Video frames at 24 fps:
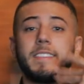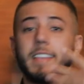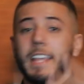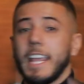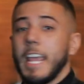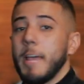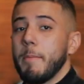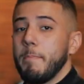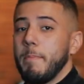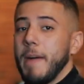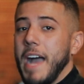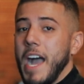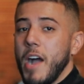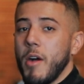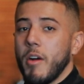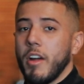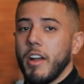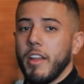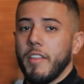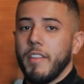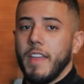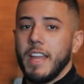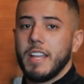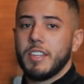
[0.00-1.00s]
to get power
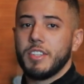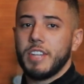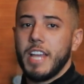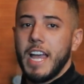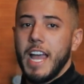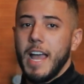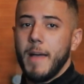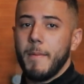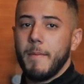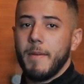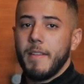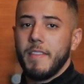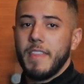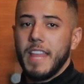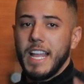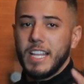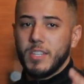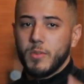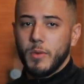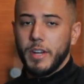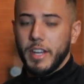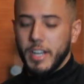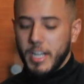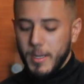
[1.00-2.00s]
out of that jab,
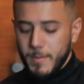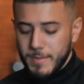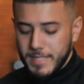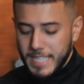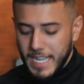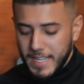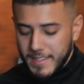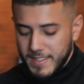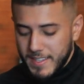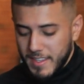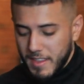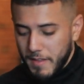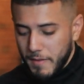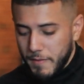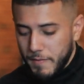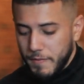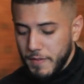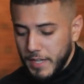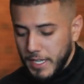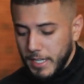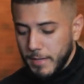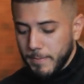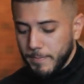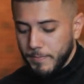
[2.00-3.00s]
that's when it comes down to the
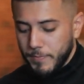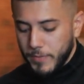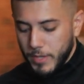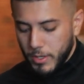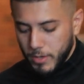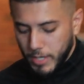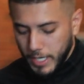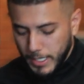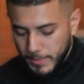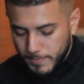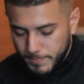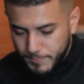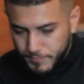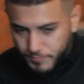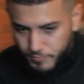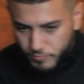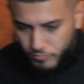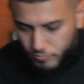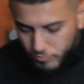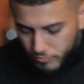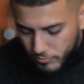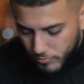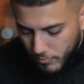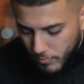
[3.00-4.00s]
feet,
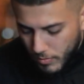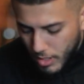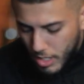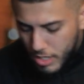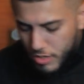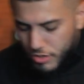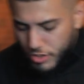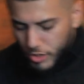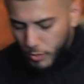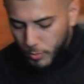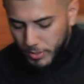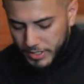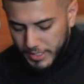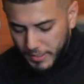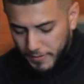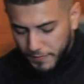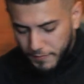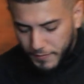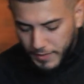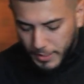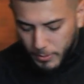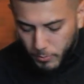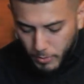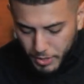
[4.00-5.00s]
okay? So with the
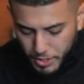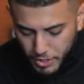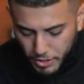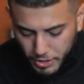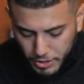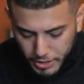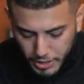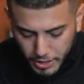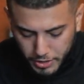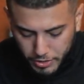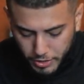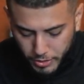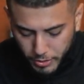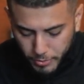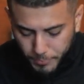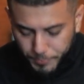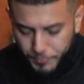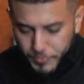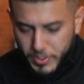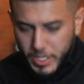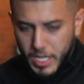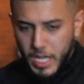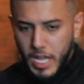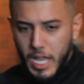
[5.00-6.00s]
feet, what you're gonna
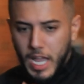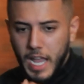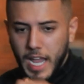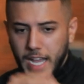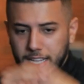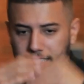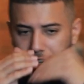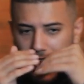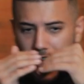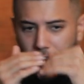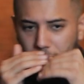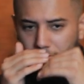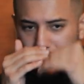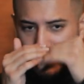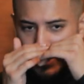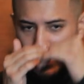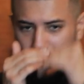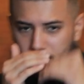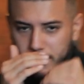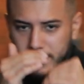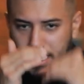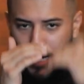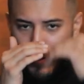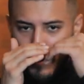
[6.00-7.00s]
do is every
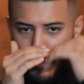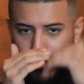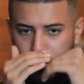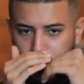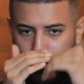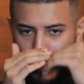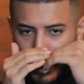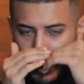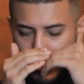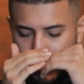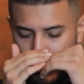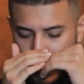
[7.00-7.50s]
single time you throw that